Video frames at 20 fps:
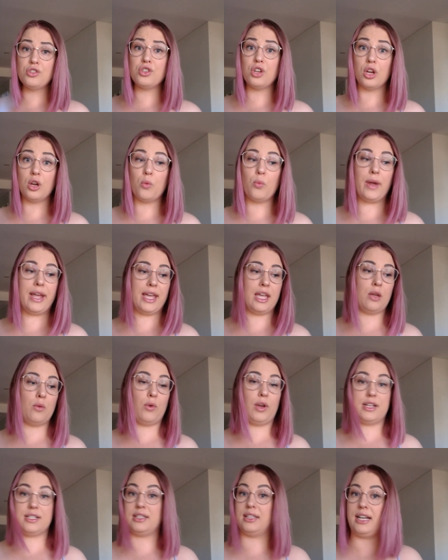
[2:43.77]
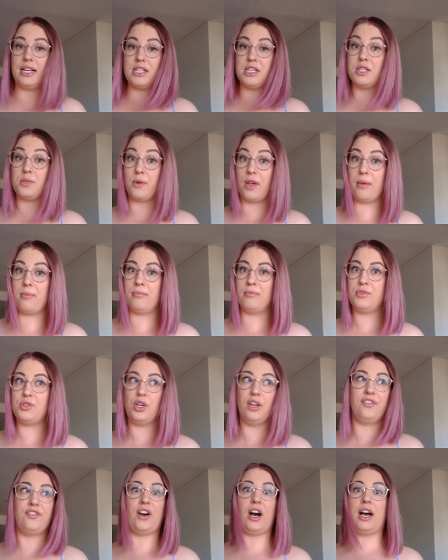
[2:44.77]
So we weren't allowed to swim
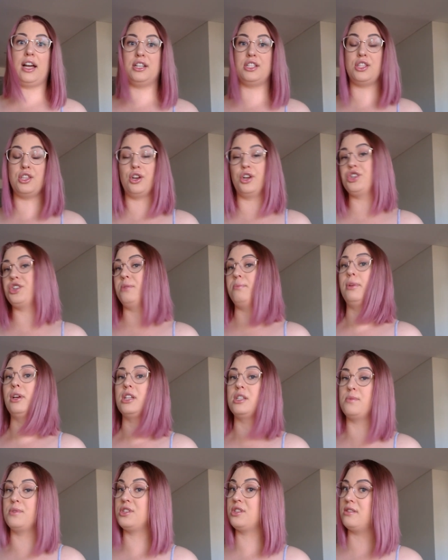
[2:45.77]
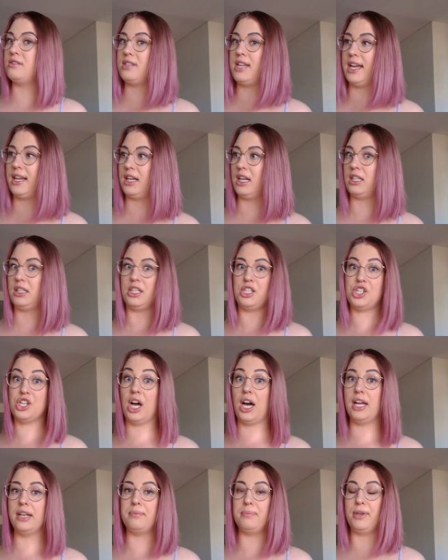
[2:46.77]
too far into the ocean because it was technically
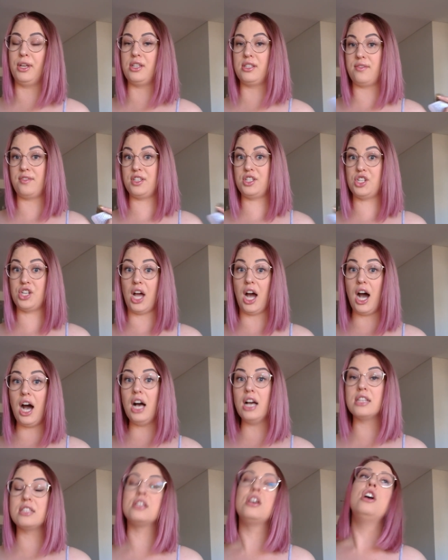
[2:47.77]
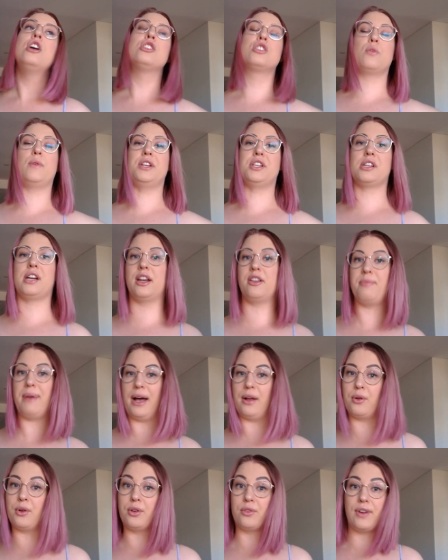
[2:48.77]
shut because of the sharks. So we just kind of
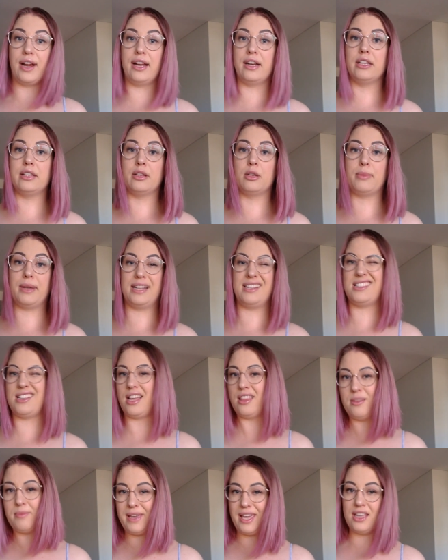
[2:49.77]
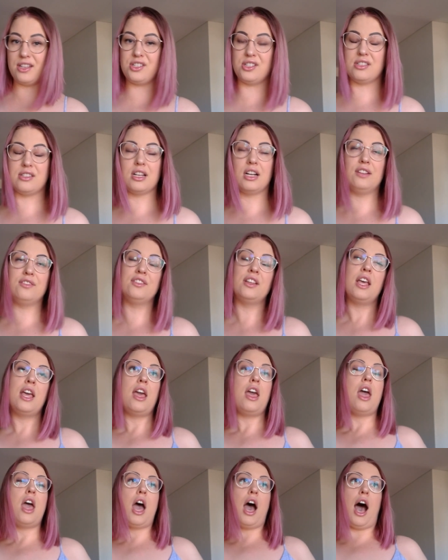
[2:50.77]
paddled around a little bit and sat at the beach and stuff.
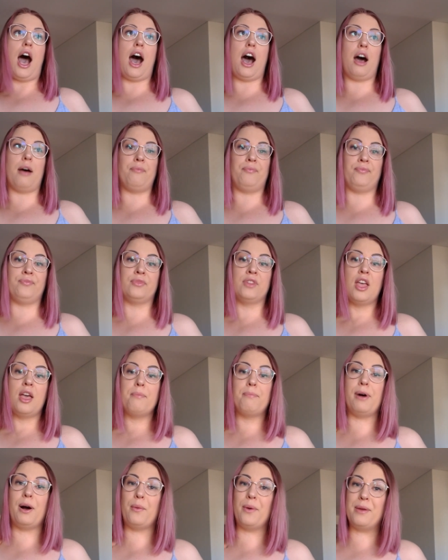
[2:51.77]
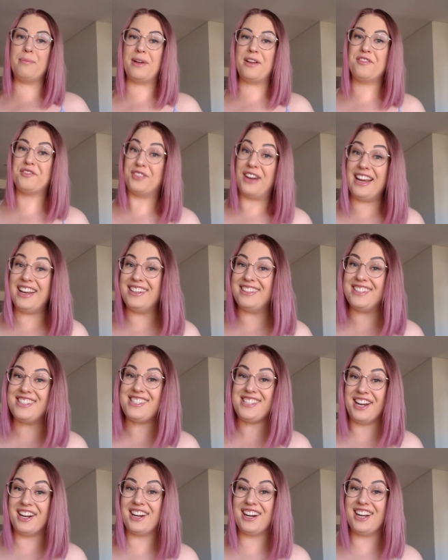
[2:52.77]
But when my friend
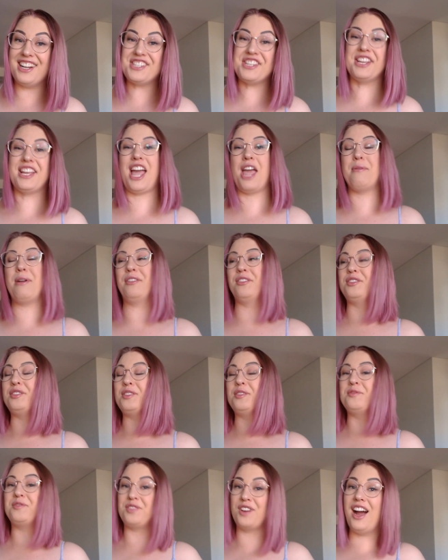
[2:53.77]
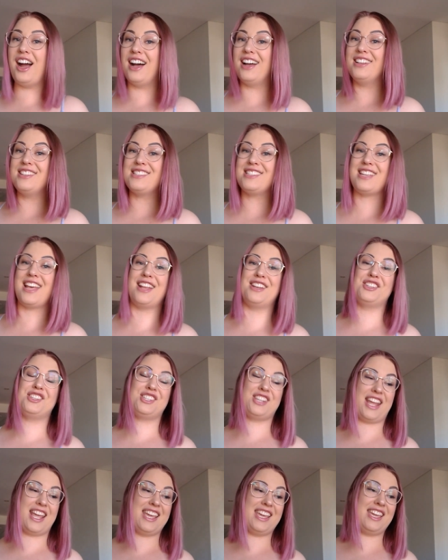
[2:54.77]
Sarah, she came over from France and
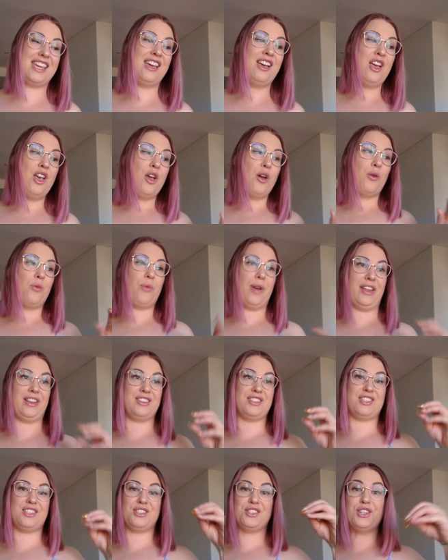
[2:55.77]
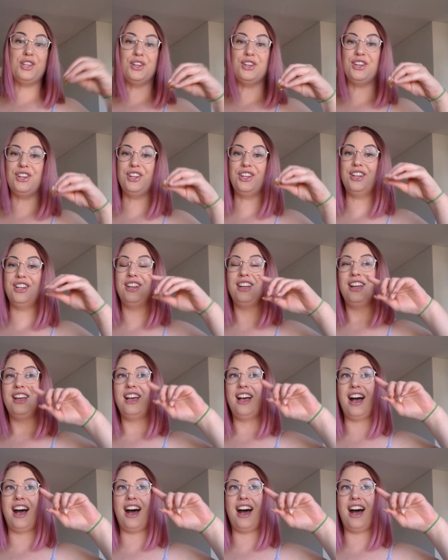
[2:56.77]
she went to